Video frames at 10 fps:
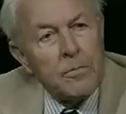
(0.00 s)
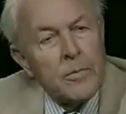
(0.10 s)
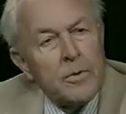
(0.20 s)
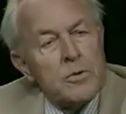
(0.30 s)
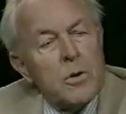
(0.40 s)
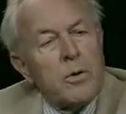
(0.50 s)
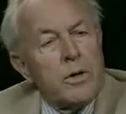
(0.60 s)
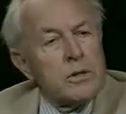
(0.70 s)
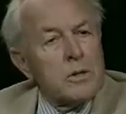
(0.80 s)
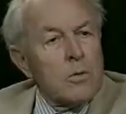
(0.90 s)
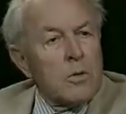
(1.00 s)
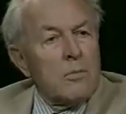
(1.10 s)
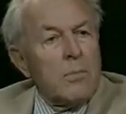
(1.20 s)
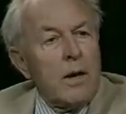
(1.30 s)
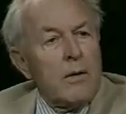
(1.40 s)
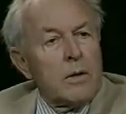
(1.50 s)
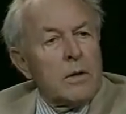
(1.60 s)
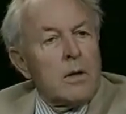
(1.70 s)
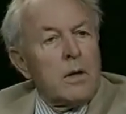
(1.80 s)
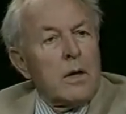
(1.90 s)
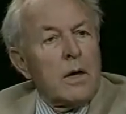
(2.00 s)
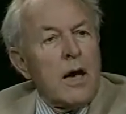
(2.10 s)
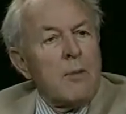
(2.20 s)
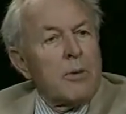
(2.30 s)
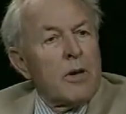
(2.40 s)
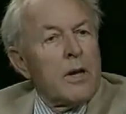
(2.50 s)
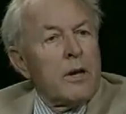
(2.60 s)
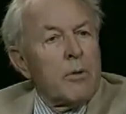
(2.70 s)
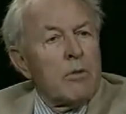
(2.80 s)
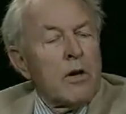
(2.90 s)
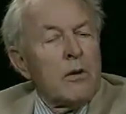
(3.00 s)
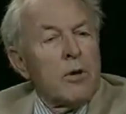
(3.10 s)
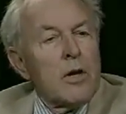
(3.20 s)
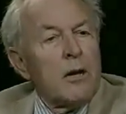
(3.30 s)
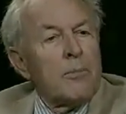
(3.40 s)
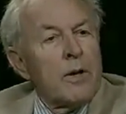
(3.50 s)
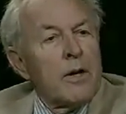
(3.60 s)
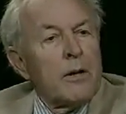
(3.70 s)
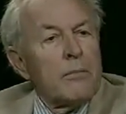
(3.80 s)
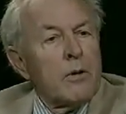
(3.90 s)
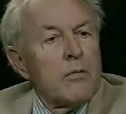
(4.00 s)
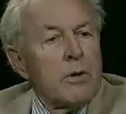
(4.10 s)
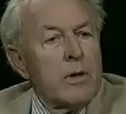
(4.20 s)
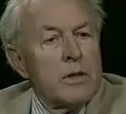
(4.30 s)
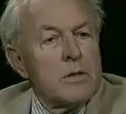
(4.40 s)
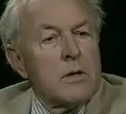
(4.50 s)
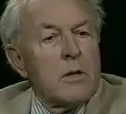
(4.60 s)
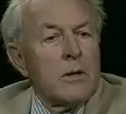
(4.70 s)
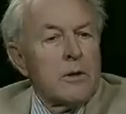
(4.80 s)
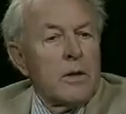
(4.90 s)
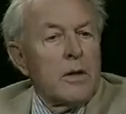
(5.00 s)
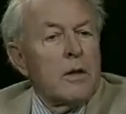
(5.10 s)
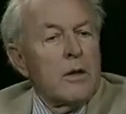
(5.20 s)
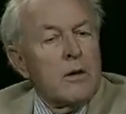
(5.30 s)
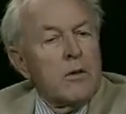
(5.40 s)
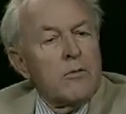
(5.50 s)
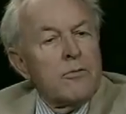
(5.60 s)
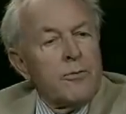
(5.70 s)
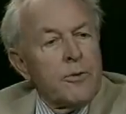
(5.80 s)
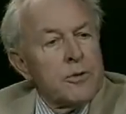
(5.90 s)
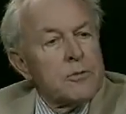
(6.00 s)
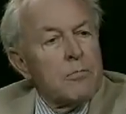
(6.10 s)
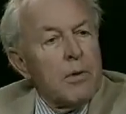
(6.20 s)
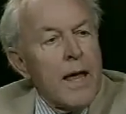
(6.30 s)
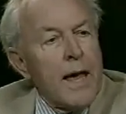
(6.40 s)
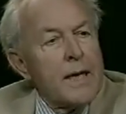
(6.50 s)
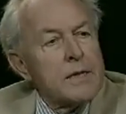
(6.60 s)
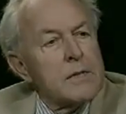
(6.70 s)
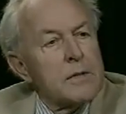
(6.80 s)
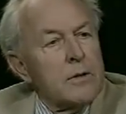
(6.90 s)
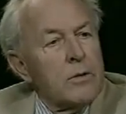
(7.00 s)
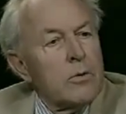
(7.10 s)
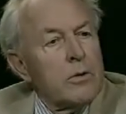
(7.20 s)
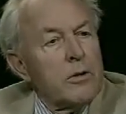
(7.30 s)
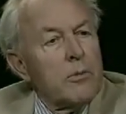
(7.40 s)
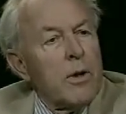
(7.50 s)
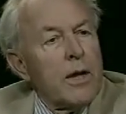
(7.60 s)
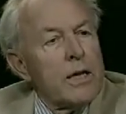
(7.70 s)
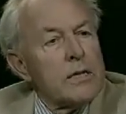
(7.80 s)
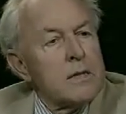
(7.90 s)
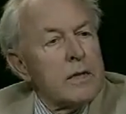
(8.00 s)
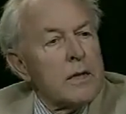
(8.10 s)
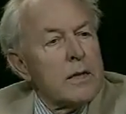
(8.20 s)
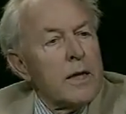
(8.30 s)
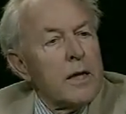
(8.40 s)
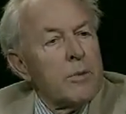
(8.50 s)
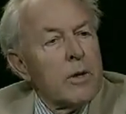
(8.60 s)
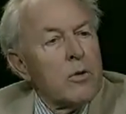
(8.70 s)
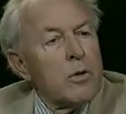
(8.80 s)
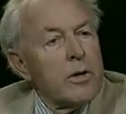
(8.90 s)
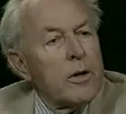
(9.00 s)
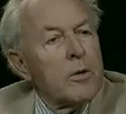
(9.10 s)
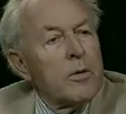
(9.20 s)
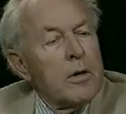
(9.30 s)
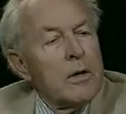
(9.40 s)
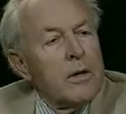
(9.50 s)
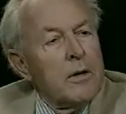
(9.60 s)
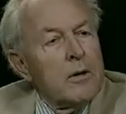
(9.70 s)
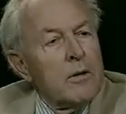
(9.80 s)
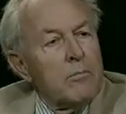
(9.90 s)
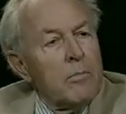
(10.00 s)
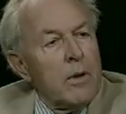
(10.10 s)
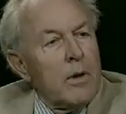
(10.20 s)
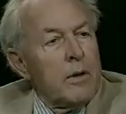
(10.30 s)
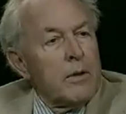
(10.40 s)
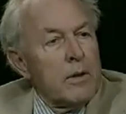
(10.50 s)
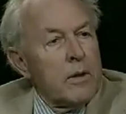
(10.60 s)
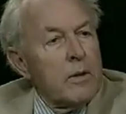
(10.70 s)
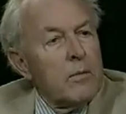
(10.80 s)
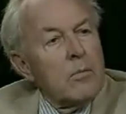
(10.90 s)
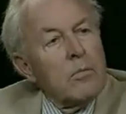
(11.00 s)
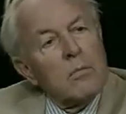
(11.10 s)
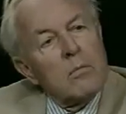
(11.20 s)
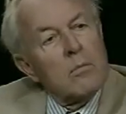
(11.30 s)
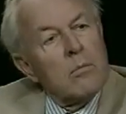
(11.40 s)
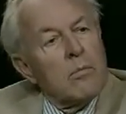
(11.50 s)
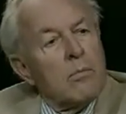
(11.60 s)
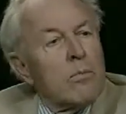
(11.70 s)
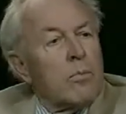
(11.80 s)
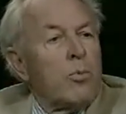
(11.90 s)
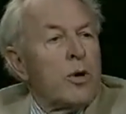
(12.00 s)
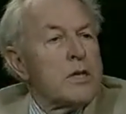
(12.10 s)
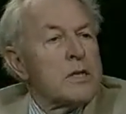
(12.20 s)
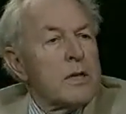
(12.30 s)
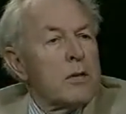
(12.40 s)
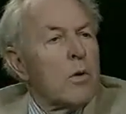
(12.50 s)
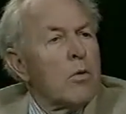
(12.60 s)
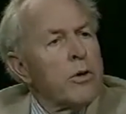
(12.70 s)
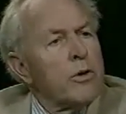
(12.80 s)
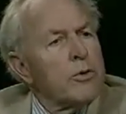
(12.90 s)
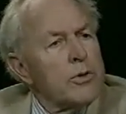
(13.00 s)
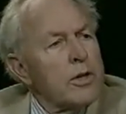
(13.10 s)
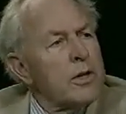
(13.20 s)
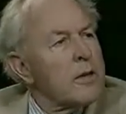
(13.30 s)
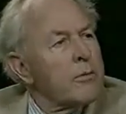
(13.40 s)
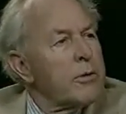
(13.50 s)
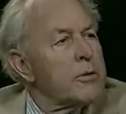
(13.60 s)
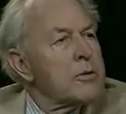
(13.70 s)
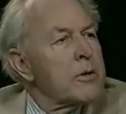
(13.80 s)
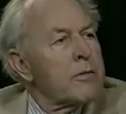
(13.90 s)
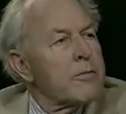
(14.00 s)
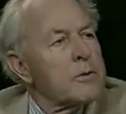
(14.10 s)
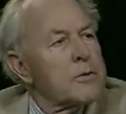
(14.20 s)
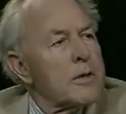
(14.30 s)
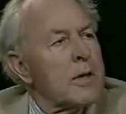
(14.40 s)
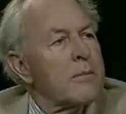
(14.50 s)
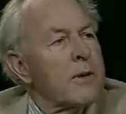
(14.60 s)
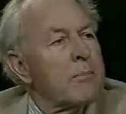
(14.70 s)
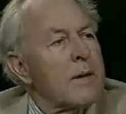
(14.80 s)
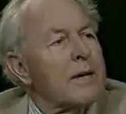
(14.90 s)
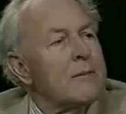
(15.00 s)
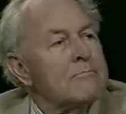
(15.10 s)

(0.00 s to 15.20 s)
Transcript: The story is told about Oppenheimer, Robert Oppenheimer, when he saw the first blast, nuclear blast at Alamogordo. And the press said, "What were you thinking when you saw the first atomic bomb?"